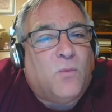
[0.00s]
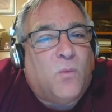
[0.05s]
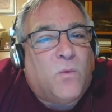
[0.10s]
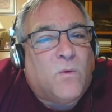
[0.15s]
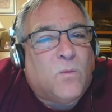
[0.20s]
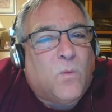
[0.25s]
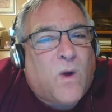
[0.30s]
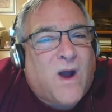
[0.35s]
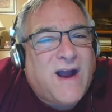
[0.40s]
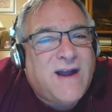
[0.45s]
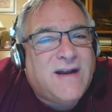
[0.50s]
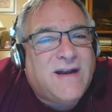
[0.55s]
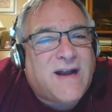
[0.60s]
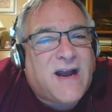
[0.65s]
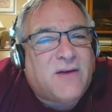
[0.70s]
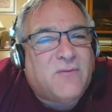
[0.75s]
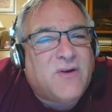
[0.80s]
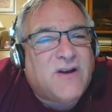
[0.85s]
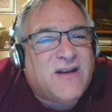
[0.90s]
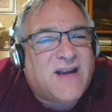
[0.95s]
Why did I
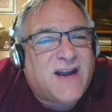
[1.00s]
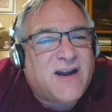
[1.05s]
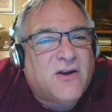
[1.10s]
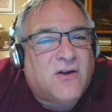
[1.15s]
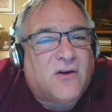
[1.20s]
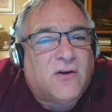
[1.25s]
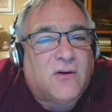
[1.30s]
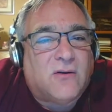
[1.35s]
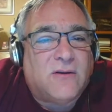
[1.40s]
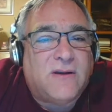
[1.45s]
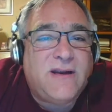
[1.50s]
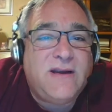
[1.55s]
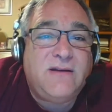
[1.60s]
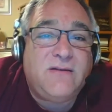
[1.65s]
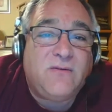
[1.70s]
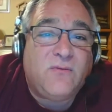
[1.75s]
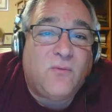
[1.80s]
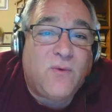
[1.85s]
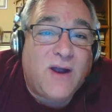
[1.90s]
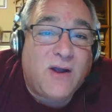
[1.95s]
retire early?
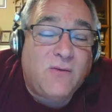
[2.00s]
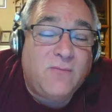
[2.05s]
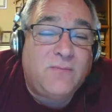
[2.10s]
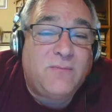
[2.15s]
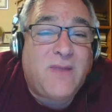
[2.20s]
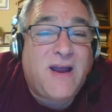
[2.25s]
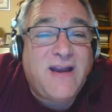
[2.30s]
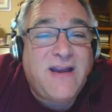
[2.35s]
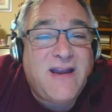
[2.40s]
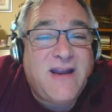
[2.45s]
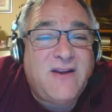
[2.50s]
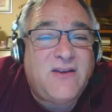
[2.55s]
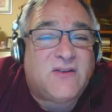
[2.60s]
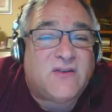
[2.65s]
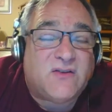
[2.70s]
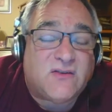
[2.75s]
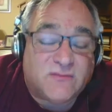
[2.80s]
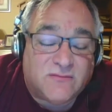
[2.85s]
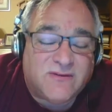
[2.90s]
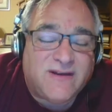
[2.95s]
Well, my
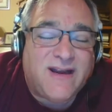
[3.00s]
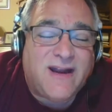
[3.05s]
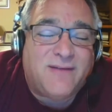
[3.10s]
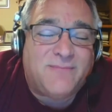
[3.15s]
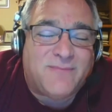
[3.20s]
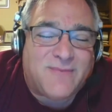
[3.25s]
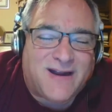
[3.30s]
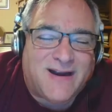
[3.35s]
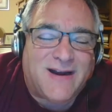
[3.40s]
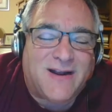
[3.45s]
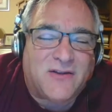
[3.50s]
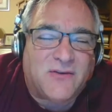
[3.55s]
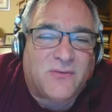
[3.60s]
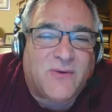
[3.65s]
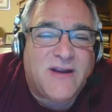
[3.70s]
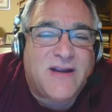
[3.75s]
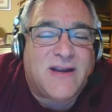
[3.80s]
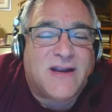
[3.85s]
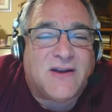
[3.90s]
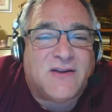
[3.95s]
kids. Yep, I got
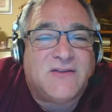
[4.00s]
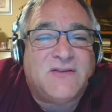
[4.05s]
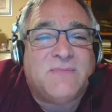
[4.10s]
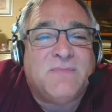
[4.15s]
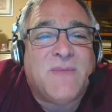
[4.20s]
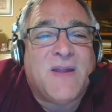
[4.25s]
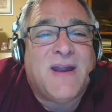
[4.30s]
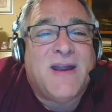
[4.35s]
3 kids.